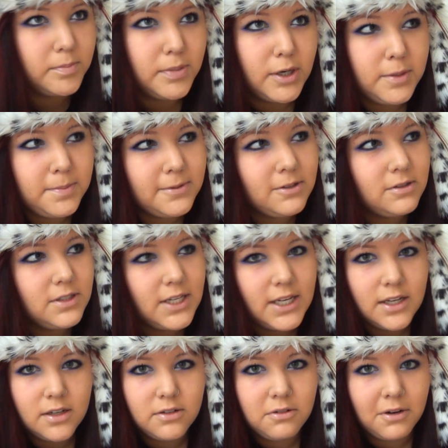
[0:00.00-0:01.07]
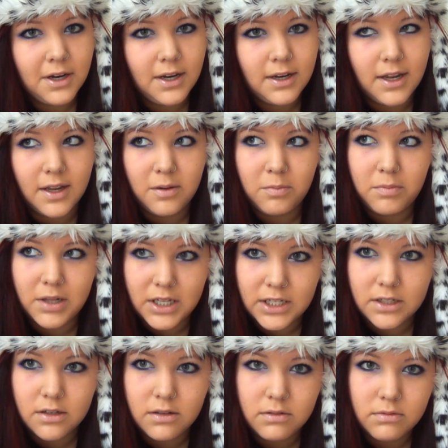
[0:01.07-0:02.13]
Purple, neon green, and
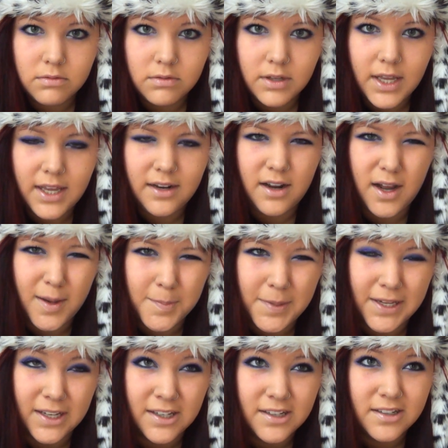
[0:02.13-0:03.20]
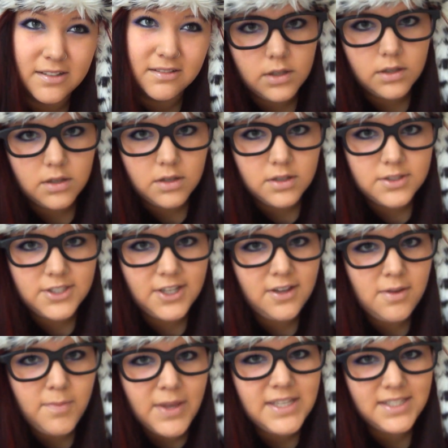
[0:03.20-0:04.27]
black. And hot pink. Do
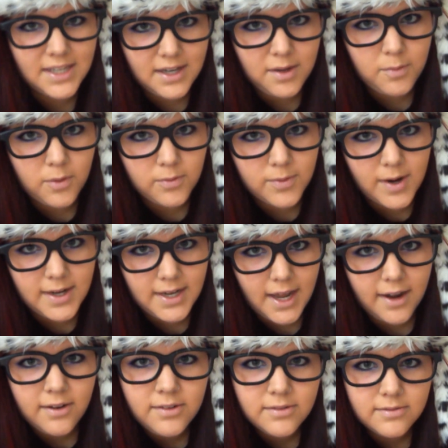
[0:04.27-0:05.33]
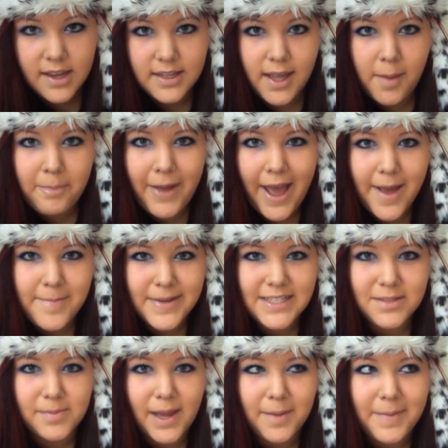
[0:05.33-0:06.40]
you miss anyone right now? Yep, I miss
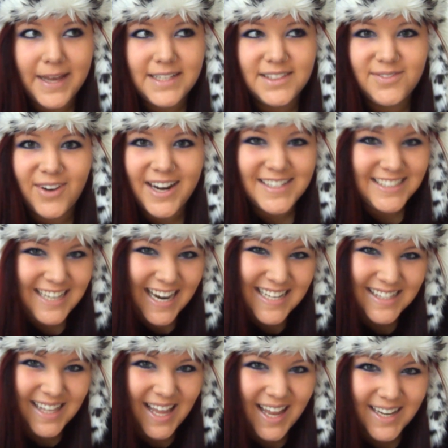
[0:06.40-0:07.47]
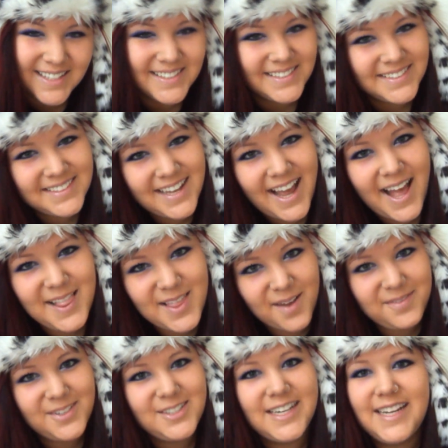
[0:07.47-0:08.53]
my best friend, Jason. I
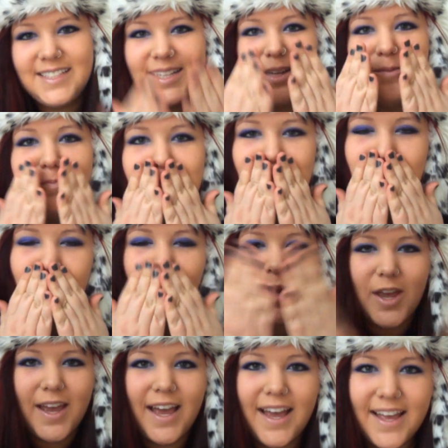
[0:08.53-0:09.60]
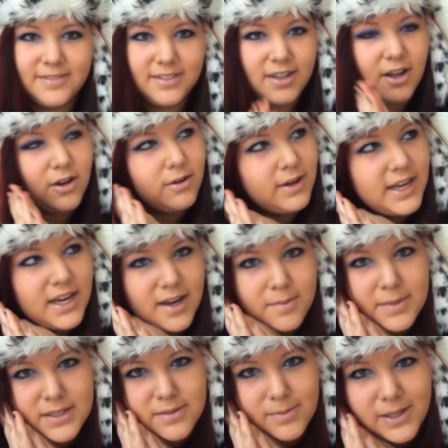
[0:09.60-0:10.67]
love you, Jason. Oh, and I
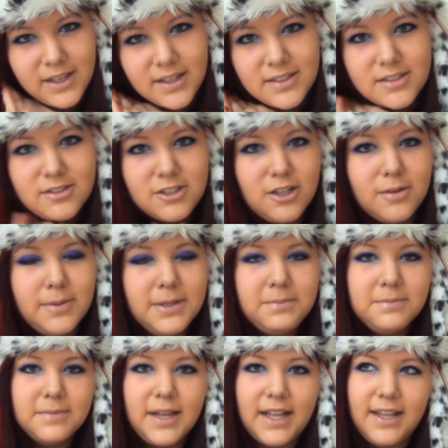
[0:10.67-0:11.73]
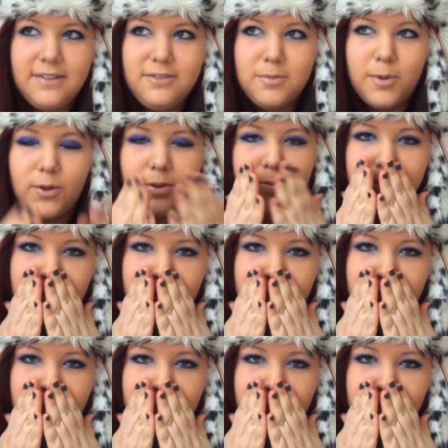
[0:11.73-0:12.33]
miss my cousin, Shelby. I love you both.